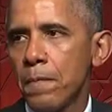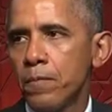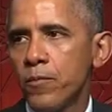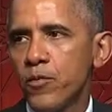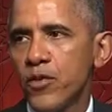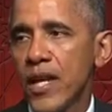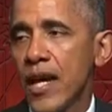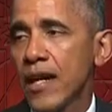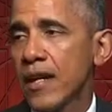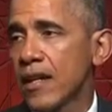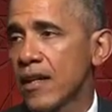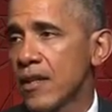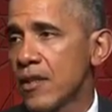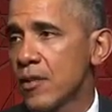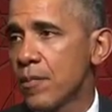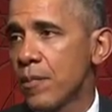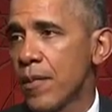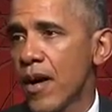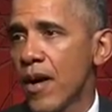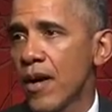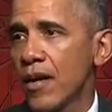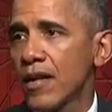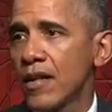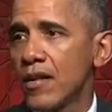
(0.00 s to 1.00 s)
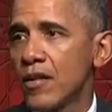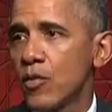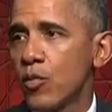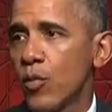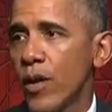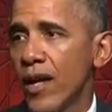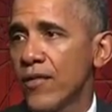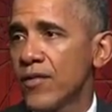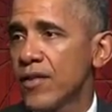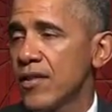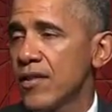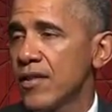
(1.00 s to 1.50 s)
Second, as Americans,
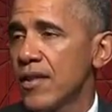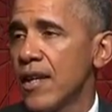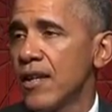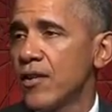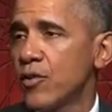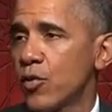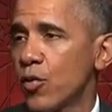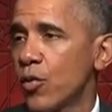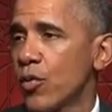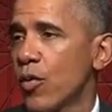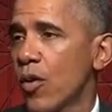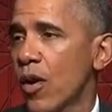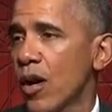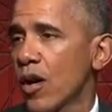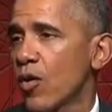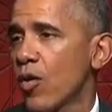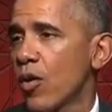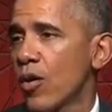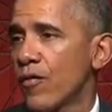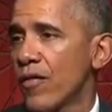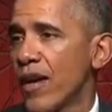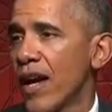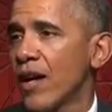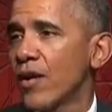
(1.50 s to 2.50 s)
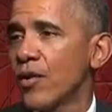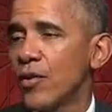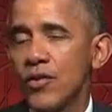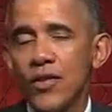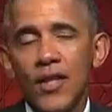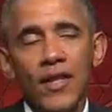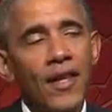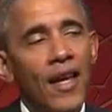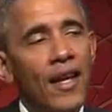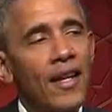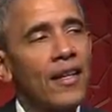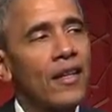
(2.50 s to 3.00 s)
we have to stay true to our core values,
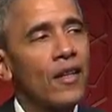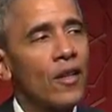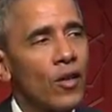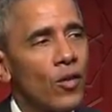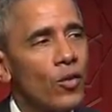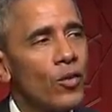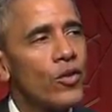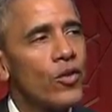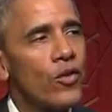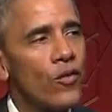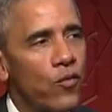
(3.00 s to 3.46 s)
and that includes